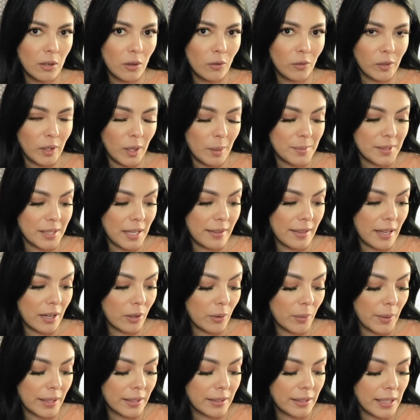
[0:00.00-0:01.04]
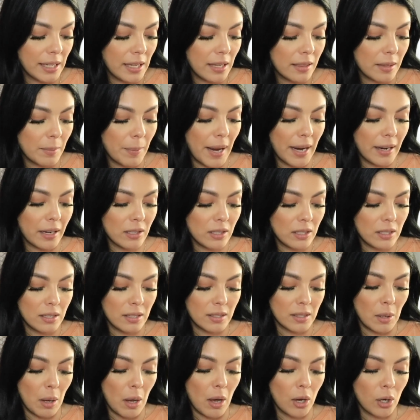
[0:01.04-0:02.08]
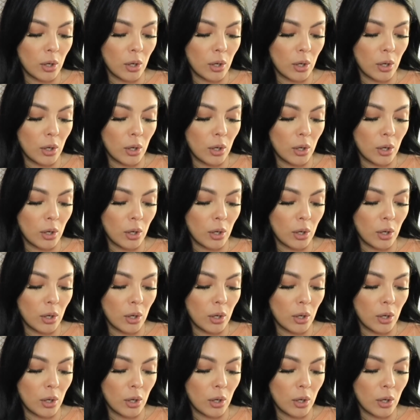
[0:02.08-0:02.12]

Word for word: Hopefully I'm saying that correctly. The packaging is